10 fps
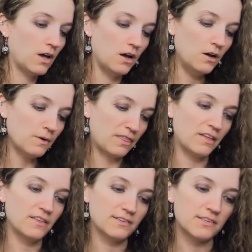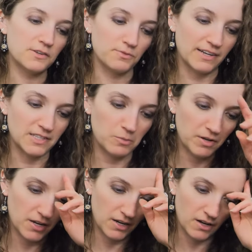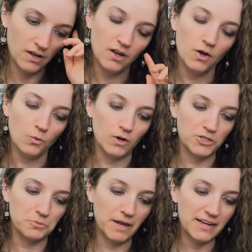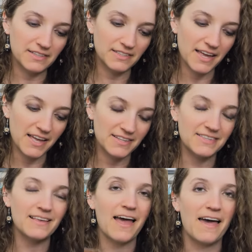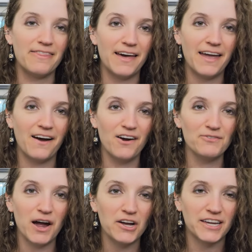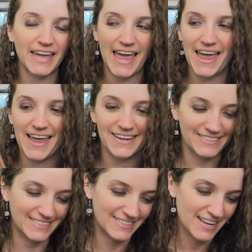Oh, I think this is a recipe, which makes sense. And they are rock cakes.